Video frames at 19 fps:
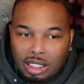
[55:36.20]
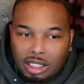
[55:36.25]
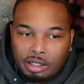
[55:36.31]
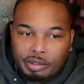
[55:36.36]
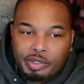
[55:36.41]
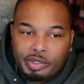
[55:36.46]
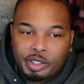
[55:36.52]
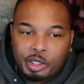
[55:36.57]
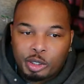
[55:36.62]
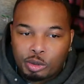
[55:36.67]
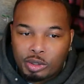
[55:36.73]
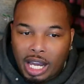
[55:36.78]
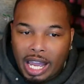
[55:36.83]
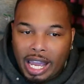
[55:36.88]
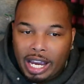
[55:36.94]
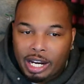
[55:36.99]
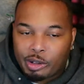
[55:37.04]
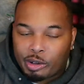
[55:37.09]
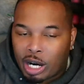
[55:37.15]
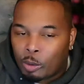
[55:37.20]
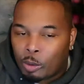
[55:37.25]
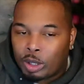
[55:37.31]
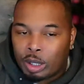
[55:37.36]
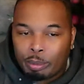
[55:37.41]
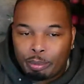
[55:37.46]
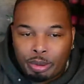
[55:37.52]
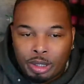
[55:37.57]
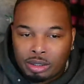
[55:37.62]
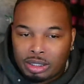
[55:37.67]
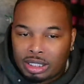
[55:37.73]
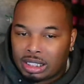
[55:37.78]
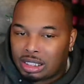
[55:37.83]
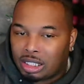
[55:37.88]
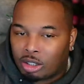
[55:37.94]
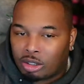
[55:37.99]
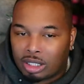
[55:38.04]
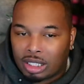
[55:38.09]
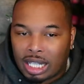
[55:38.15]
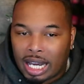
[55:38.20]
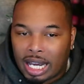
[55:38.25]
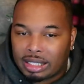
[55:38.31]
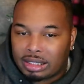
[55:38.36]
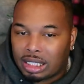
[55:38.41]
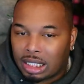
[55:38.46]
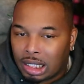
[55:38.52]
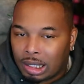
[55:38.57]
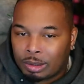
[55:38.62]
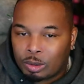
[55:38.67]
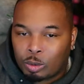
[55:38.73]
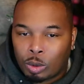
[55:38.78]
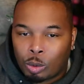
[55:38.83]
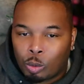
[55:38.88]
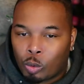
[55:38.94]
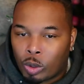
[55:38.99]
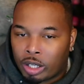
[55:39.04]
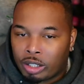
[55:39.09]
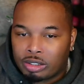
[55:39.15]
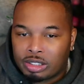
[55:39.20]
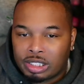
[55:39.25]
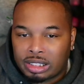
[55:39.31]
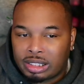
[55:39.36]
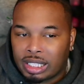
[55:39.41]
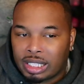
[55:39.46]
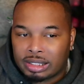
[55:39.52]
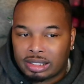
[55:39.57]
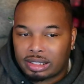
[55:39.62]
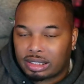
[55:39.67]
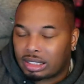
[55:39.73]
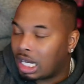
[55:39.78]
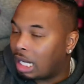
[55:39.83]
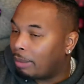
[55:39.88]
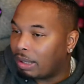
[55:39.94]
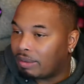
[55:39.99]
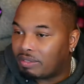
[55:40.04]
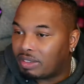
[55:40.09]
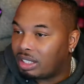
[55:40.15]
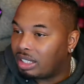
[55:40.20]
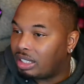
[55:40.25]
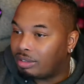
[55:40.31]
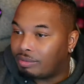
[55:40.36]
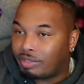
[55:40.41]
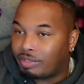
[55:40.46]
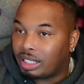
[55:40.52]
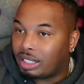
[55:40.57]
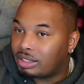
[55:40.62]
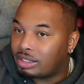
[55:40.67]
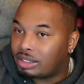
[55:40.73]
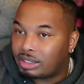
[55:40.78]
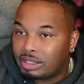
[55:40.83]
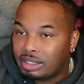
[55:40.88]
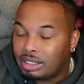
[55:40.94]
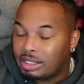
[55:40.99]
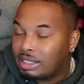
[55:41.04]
For New Niagara, I want to build these localized hubs where work just doesn't stop after the events.